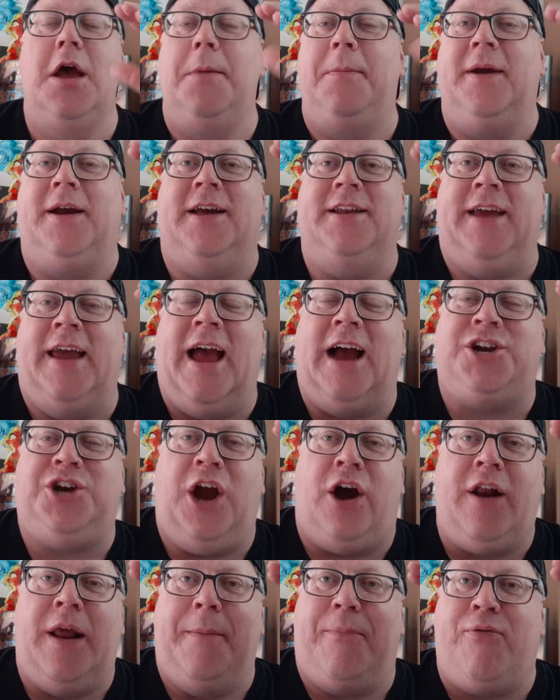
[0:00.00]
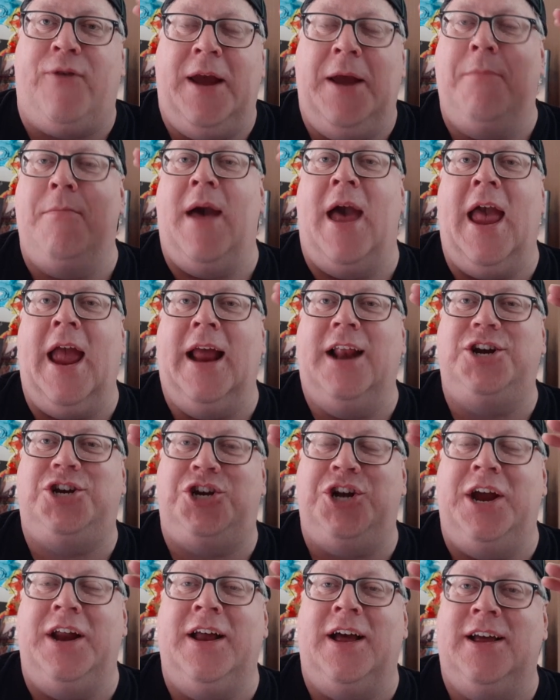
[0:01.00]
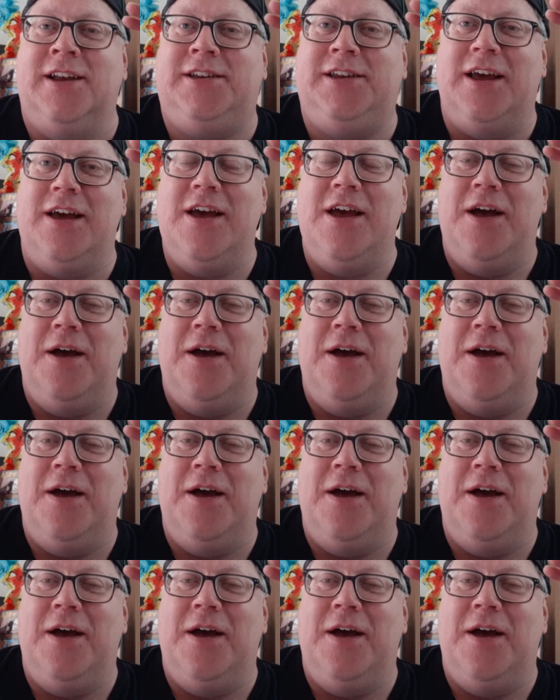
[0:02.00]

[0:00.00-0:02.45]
because they actually already pre-made Sheeta's